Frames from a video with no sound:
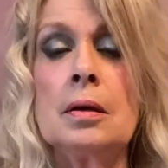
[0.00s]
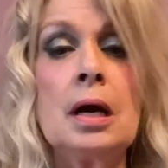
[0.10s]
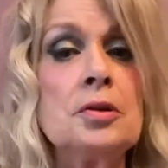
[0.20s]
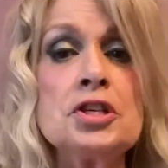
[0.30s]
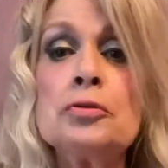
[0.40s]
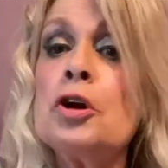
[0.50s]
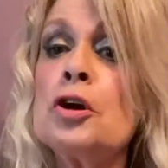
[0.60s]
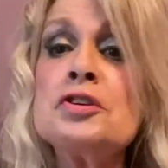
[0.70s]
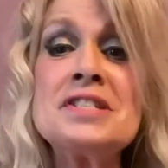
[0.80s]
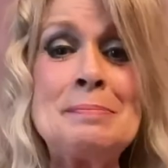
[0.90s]
Our children
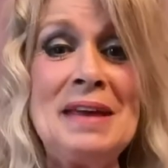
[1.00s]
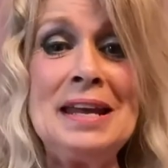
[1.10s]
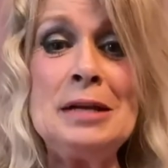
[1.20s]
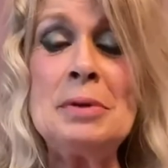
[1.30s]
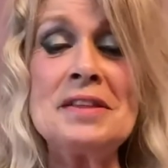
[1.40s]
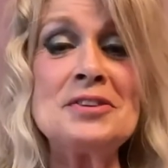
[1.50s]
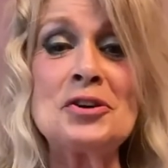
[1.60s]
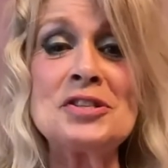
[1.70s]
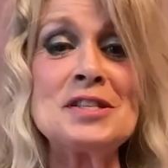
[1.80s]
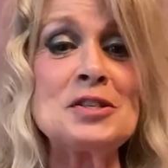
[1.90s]
are dismayed by the
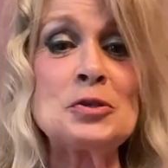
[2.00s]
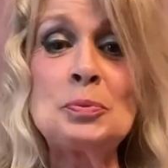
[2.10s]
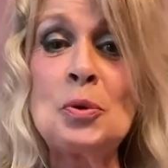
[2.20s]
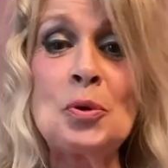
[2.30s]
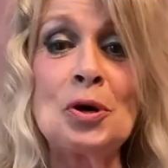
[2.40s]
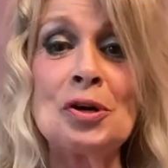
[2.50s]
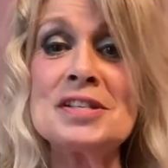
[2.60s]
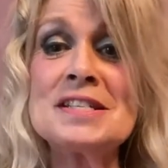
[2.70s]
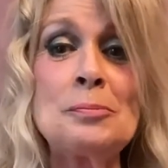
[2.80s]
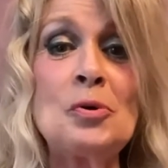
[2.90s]
narcissist's poor,
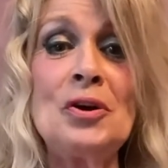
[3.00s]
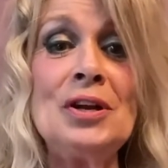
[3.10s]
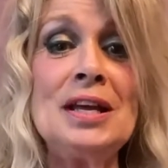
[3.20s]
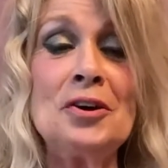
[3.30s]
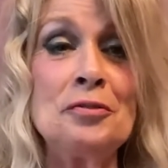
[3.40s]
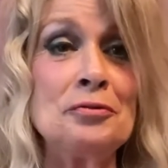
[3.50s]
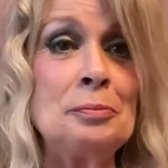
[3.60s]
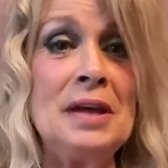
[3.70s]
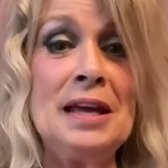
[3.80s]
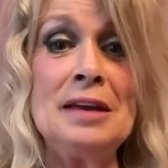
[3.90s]
disappointing, hurtful
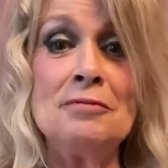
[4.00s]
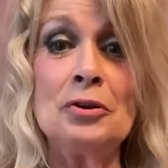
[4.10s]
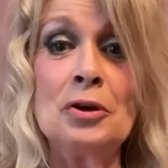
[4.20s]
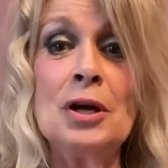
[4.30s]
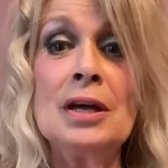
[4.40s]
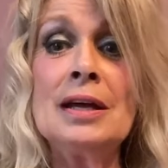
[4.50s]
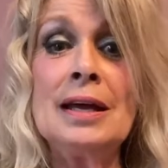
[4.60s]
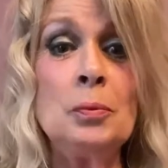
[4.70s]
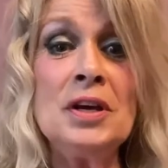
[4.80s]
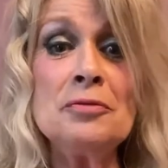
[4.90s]
behavior.
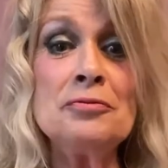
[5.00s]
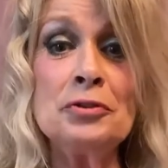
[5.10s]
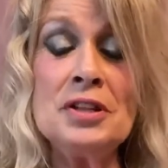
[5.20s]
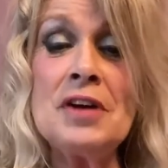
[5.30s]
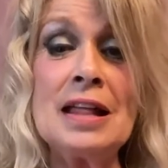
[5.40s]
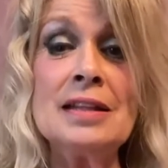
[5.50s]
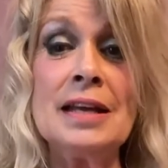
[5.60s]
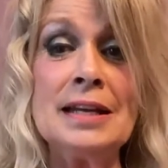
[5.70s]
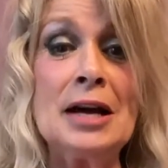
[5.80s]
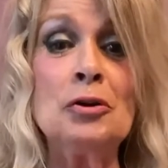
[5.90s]
We can fully
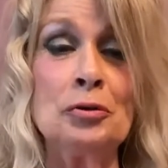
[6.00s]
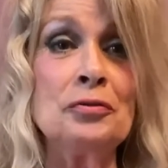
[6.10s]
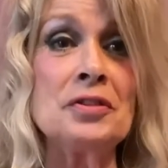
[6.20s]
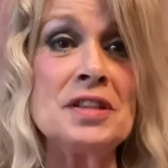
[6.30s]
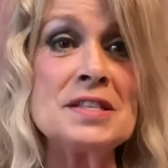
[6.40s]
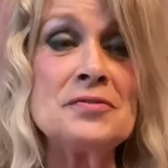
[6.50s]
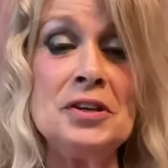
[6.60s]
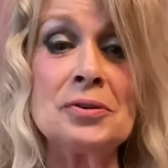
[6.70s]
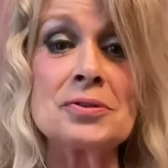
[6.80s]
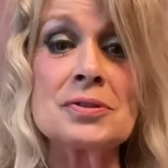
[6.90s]
validate how hurtful this
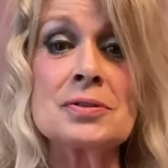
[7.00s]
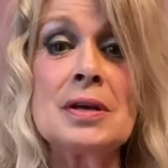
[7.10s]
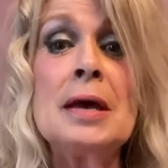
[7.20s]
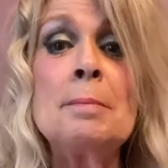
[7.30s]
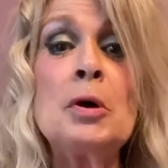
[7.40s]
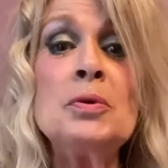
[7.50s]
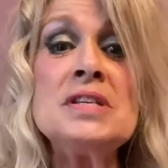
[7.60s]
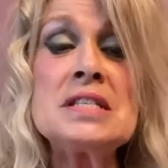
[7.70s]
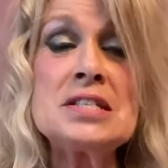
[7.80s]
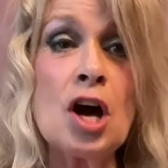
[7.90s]
feels, but we
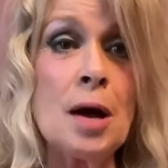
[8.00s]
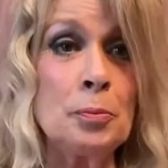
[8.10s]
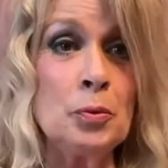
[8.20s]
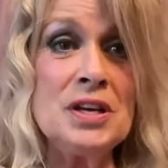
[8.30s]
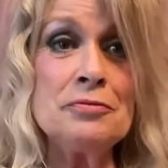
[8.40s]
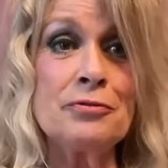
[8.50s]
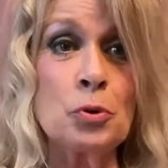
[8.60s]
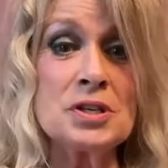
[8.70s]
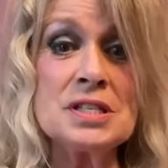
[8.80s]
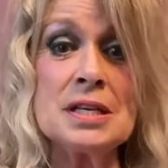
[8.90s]
stop
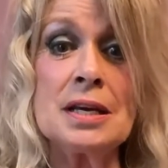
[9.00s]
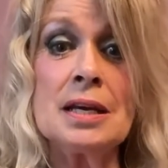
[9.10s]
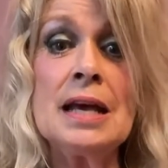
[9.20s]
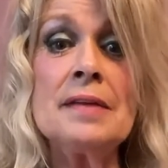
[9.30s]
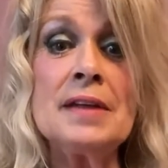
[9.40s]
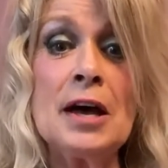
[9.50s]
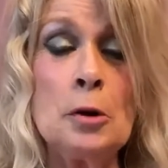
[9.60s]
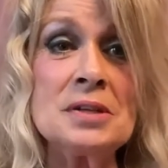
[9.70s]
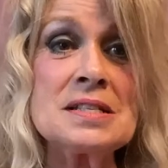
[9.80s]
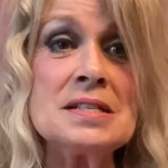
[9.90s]
reinforcing the
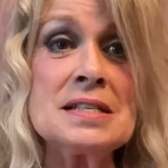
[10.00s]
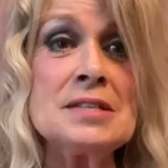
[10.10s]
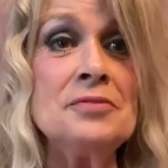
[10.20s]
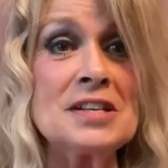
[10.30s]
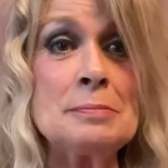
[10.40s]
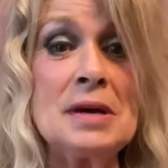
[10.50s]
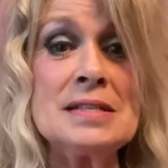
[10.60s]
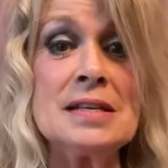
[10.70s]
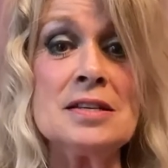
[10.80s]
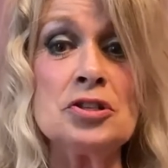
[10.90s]
helplessness and
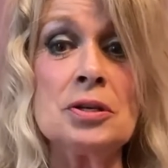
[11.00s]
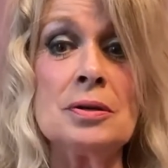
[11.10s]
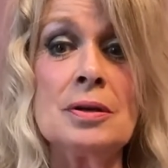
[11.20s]
victimization.